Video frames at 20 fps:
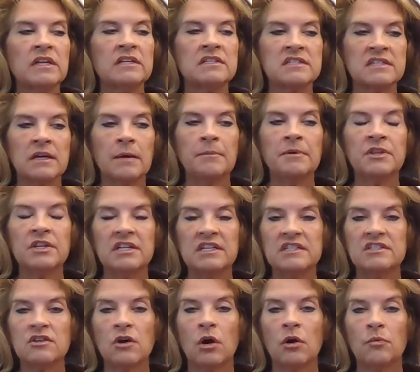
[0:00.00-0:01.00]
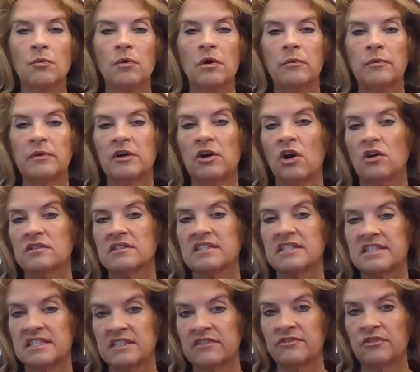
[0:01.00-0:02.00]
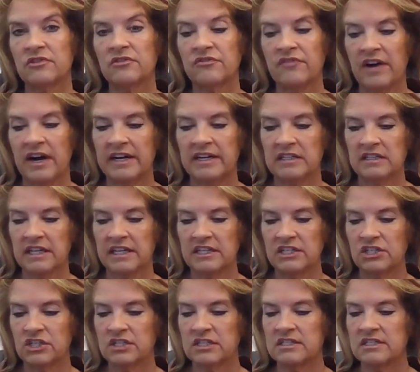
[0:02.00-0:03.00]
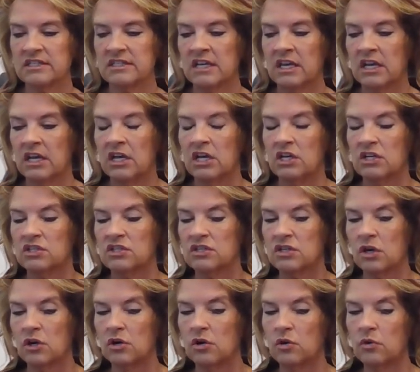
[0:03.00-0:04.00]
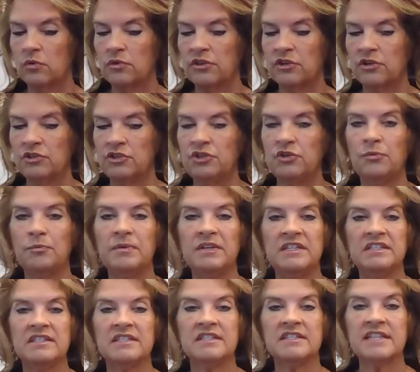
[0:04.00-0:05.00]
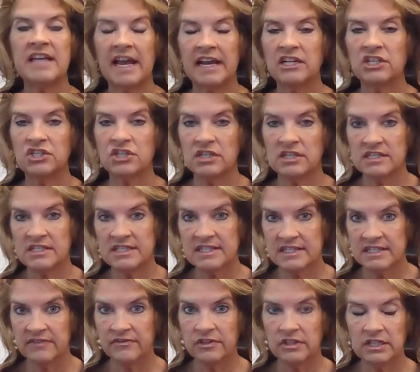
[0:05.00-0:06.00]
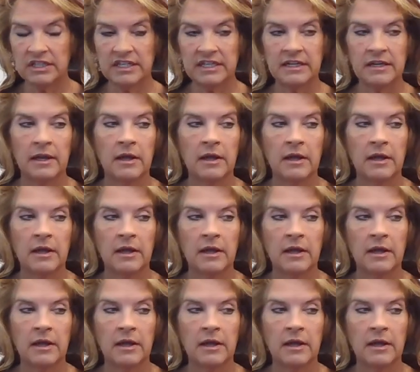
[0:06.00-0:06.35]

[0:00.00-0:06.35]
Some of these are what we call civil violations, so you'll be sanctioned civilly.